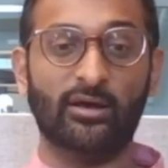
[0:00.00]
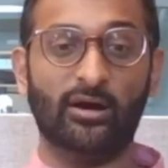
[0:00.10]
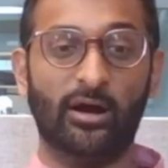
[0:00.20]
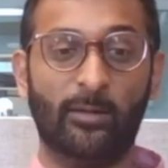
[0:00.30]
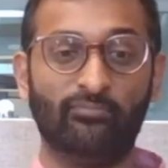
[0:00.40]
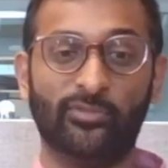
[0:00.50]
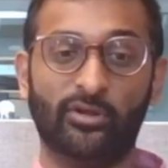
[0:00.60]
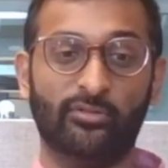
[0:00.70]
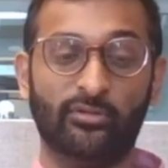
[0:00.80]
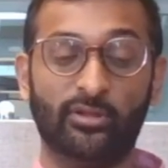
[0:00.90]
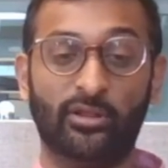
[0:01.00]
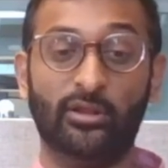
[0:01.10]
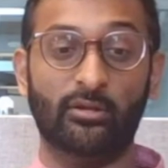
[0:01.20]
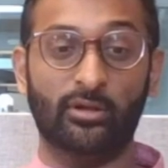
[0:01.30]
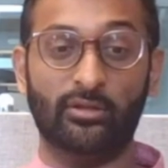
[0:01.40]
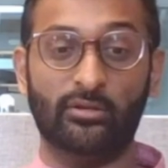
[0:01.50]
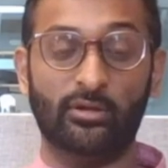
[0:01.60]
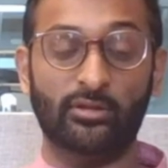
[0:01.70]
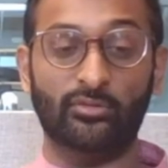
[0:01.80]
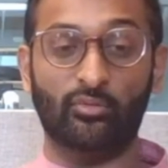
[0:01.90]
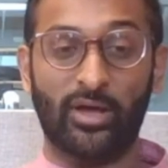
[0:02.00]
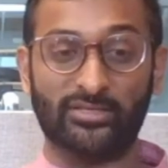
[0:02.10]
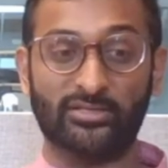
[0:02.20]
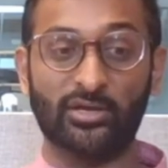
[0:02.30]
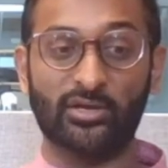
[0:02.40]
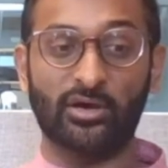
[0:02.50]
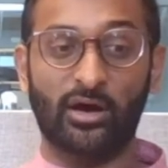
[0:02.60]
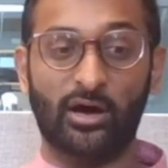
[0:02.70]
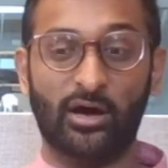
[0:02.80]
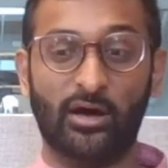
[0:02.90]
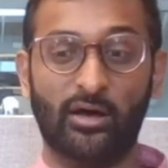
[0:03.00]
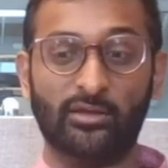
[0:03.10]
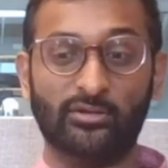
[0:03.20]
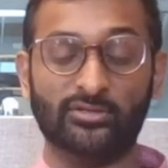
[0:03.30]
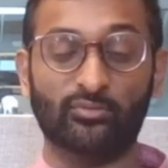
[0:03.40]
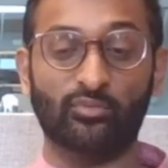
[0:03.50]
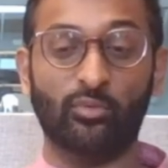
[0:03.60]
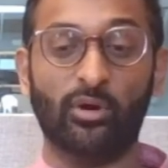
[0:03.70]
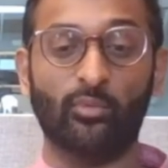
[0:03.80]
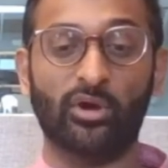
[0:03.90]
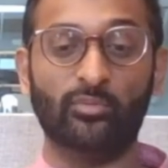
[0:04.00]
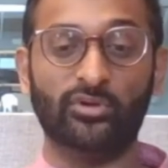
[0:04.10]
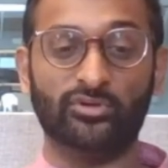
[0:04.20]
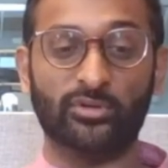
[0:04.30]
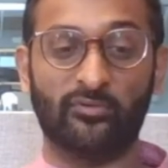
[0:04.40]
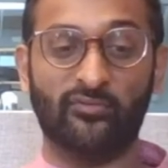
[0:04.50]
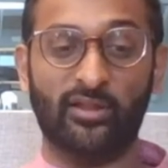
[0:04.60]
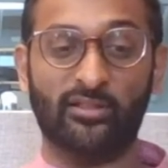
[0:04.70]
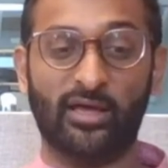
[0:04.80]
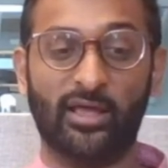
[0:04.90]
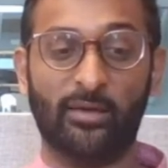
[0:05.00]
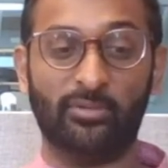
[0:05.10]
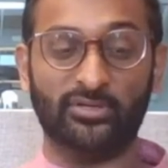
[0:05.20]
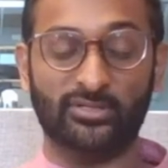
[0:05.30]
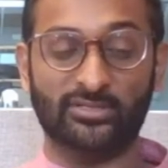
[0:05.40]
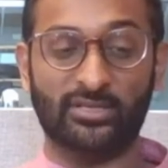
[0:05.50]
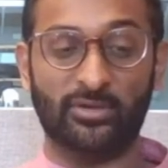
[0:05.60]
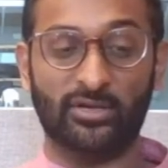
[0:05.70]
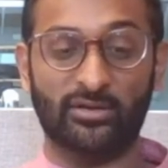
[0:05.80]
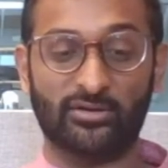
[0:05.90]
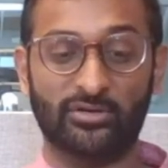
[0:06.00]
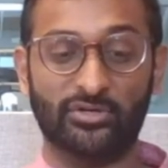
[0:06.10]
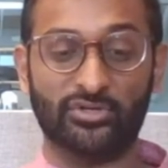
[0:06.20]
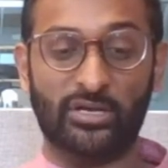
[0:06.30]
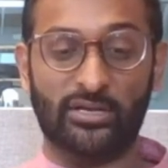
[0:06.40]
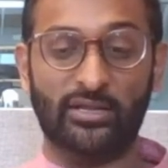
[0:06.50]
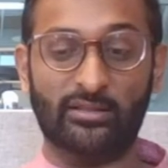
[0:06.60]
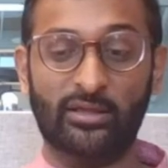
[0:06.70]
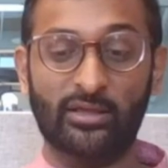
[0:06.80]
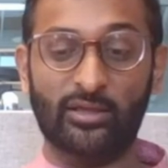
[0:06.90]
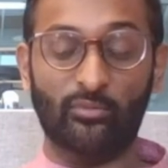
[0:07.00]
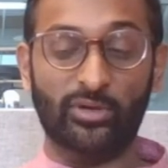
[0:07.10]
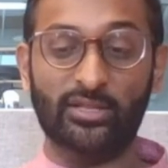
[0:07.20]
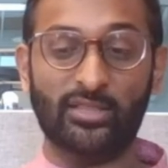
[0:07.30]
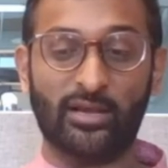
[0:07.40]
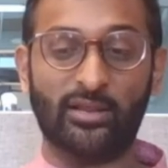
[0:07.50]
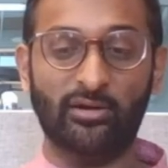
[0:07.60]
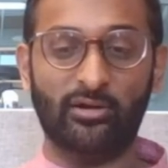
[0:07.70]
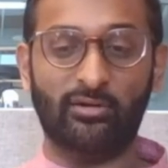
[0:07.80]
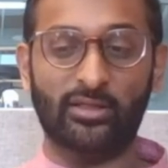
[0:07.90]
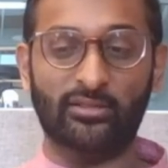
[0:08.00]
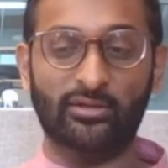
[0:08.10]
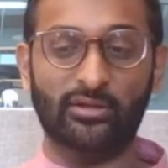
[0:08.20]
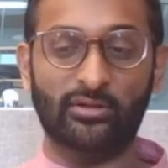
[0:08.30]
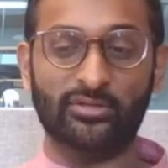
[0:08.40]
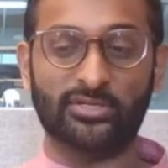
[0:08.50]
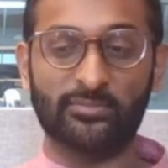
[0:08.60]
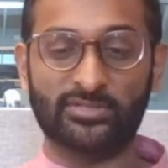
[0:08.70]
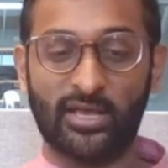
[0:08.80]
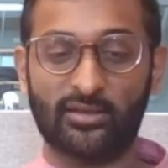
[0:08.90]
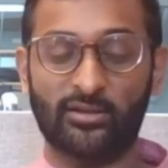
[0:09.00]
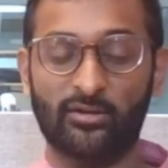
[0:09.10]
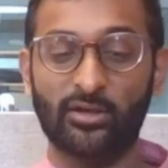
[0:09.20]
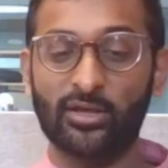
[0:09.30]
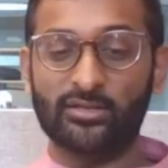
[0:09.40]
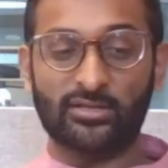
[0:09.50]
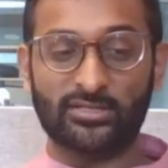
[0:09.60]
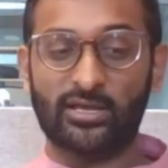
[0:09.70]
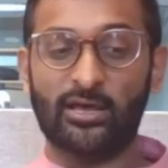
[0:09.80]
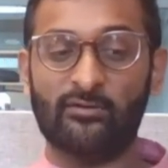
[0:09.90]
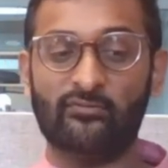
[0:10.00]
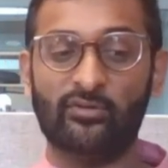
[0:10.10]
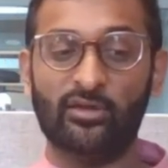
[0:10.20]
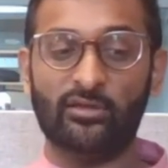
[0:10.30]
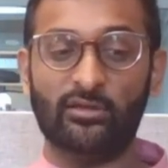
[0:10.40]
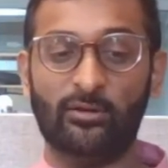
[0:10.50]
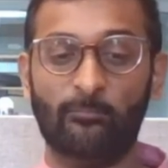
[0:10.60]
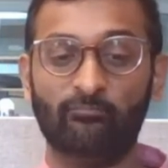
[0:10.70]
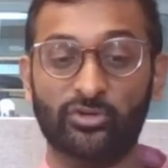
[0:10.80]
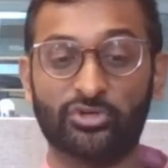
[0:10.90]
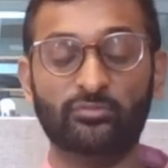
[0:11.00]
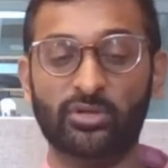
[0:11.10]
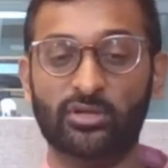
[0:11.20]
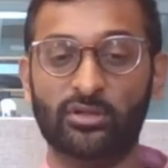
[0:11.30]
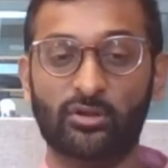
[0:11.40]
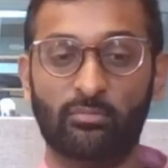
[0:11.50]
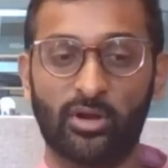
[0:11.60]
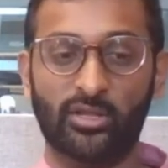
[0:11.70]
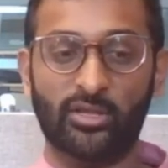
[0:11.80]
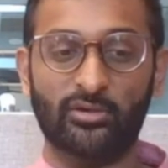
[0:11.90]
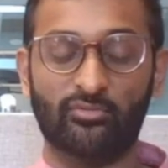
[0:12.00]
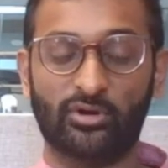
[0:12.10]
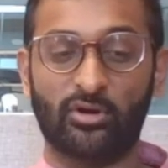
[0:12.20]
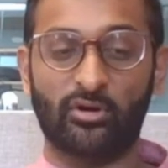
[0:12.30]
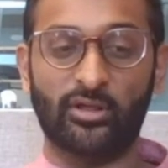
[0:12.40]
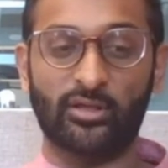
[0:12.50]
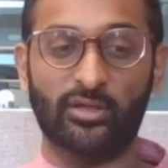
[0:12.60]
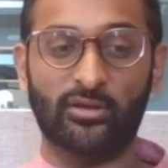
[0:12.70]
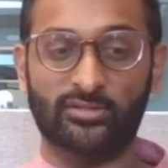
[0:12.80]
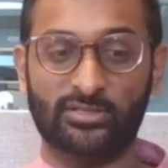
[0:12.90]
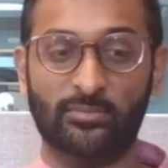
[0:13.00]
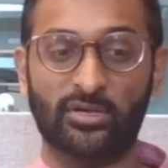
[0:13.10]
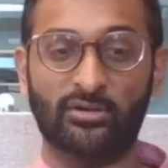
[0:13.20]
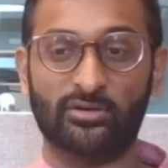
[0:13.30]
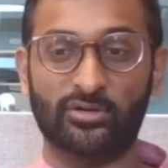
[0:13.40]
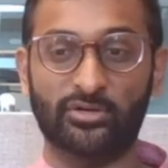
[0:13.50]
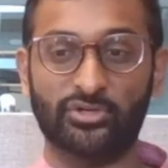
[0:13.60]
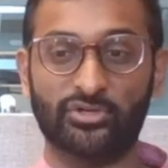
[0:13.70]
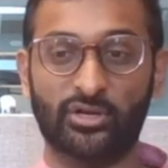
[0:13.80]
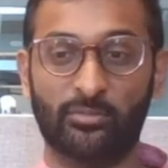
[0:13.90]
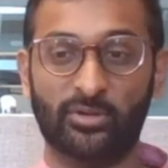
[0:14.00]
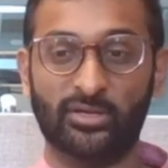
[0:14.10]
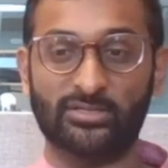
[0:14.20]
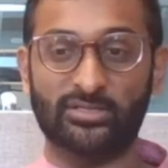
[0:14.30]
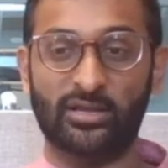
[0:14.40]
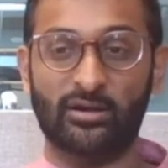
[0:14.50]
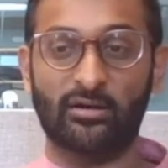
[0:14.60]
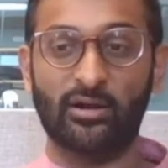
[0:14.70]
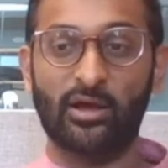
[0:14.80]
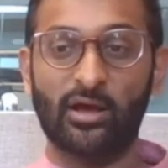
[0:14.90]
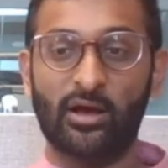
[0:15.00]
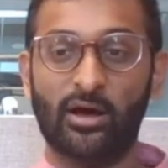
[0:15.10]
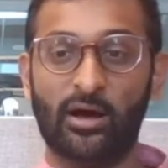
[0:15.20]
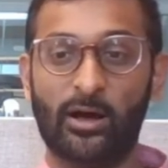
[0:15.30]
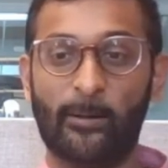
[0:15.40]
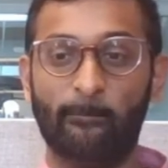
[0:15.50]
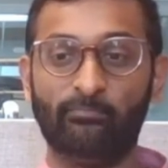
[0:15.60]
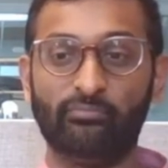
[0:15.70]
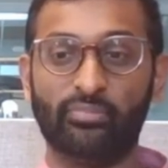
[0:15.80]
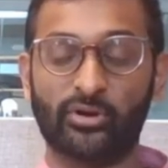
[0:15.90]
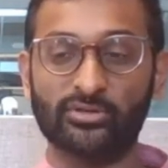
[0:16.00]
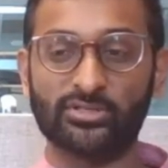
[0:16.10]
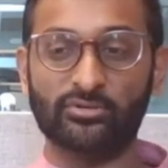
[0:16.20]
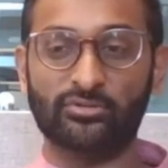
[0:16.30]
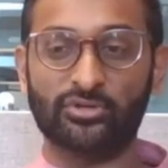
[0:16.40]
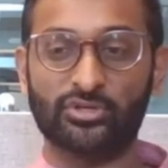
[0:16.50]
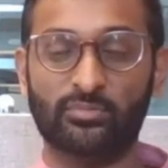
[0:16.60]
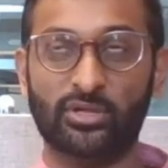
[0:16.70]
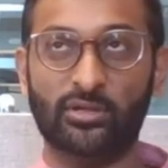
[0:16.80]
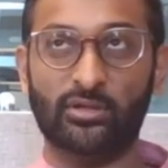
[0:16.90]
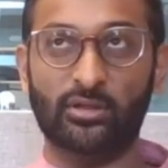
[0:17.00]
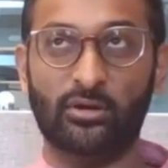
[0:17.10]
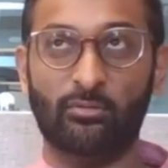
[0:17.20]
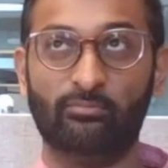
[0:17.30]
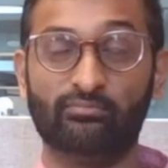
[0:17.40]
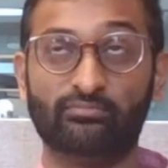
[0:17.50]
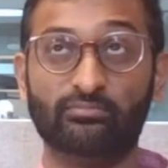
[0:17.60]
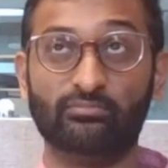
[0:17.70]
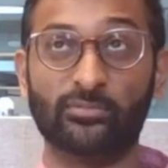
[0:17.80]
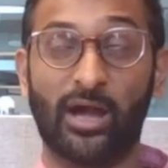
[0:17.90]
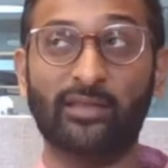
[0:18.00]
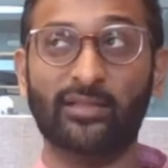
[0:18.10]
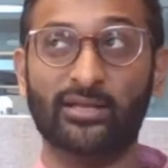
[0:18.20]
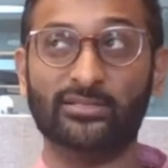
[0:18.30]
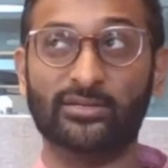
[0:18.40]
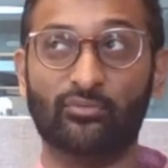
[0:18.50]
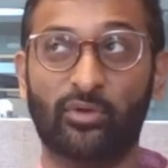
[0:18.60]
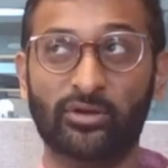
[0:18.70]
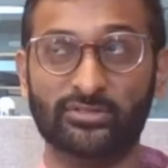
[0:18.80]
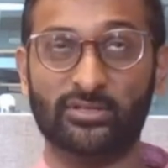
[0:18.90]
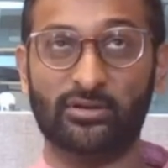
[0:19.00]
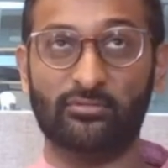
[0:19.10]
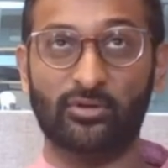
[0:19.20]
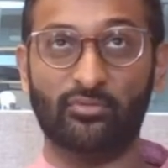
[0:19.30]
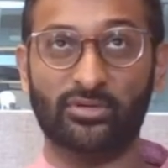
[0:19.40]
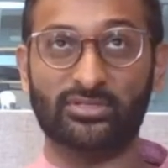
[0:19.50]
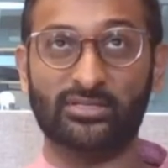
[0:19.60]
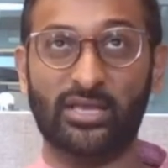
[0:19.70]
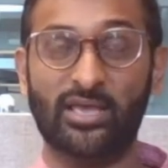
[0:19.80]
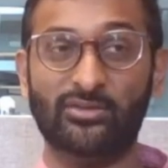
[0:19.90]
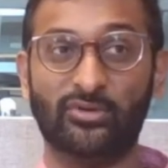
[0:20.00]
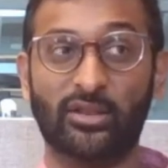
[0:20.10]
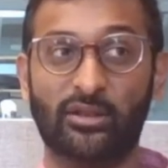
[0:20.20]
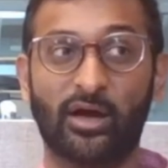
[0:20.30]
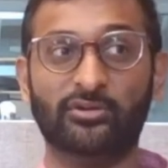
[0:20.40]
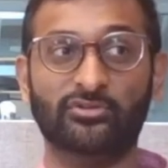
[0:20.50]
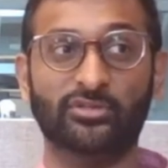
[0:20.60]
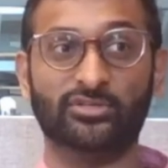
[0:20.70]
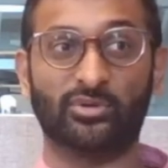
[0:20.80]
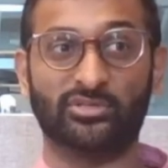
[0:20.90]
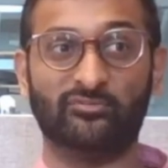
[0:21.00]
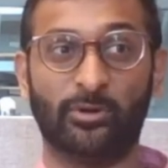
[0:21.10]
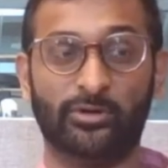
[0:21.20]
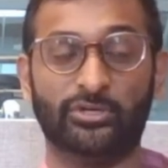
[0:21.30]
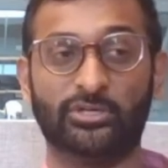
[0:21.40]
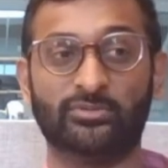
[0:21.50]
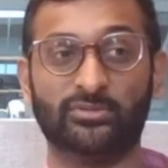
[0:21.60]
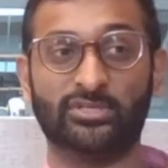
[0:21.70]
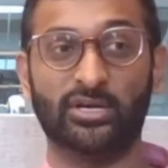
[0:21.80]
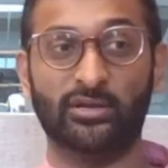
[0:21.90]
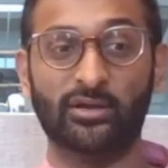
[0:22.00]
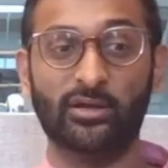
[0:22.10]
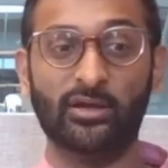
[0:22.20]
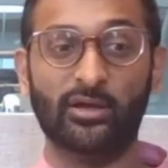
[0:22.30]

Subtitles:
In the West, what can we do to prevent that happening to the semiconductor industry? And we need that carrot, right? The CHIPS Act, doesn't have, it should be, money regarding, the semiconductor industry, helping us there. But also there should be, guidelines and rails there, right, where it says, hey, you cannot do these sorts of partnerships with China.